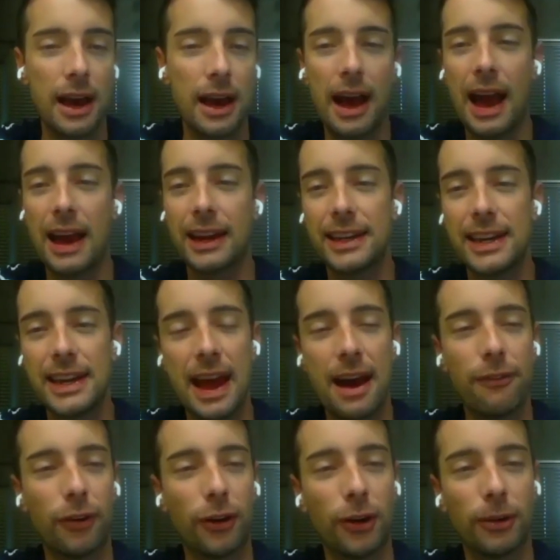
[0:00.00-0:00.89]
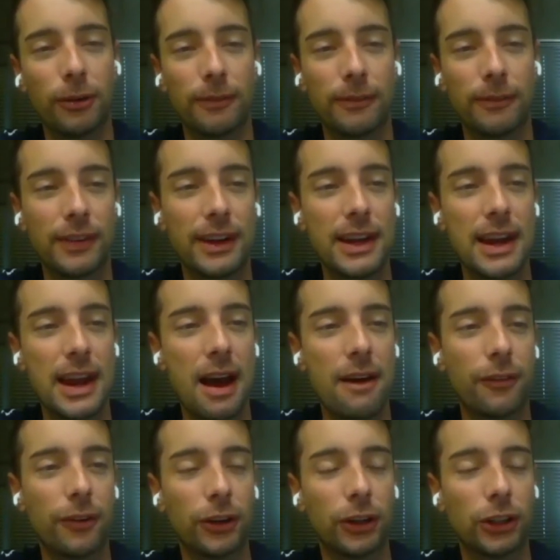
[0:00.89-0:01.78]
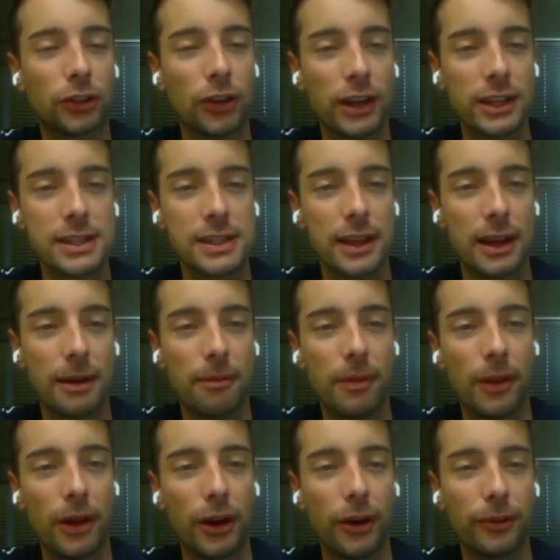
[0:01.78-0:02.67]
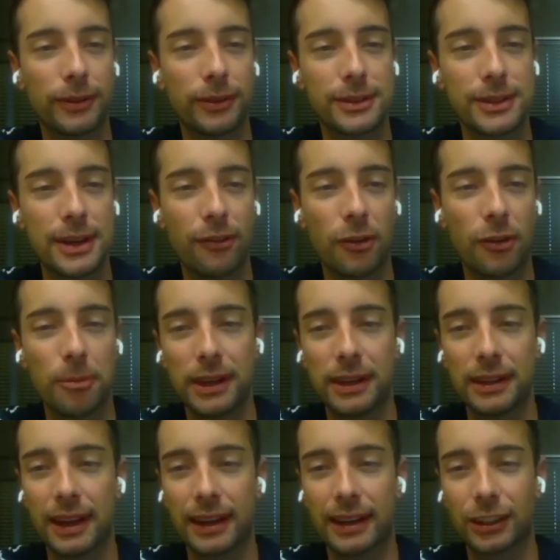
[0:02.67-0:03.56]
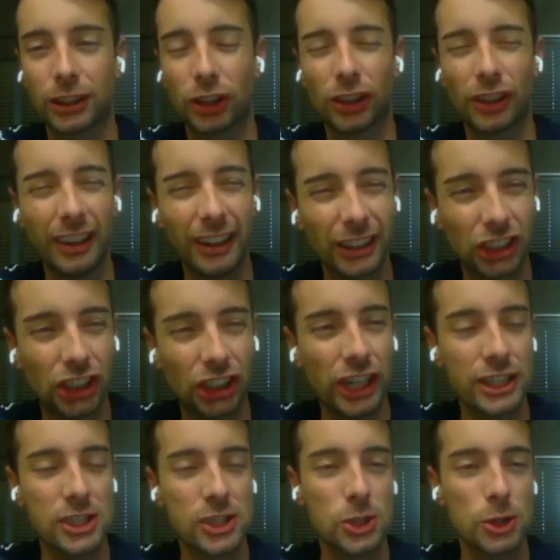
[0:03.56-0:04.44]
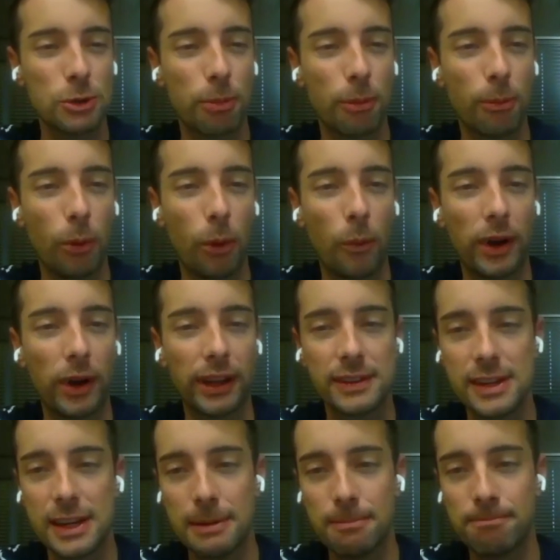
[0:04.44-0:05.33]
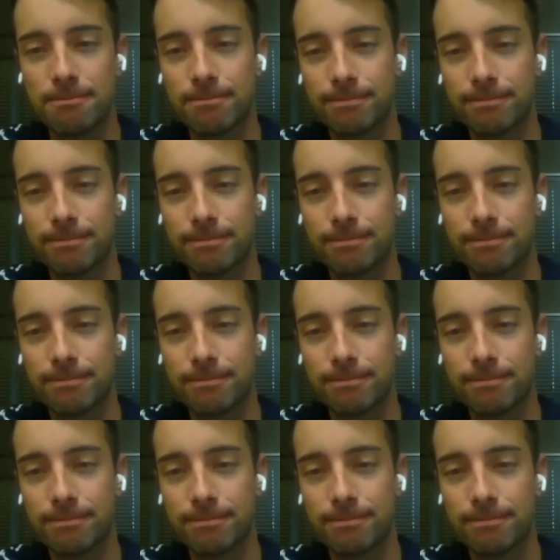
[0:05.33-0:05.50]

I never trust them though to ever be like a legit Super Bowl winning team.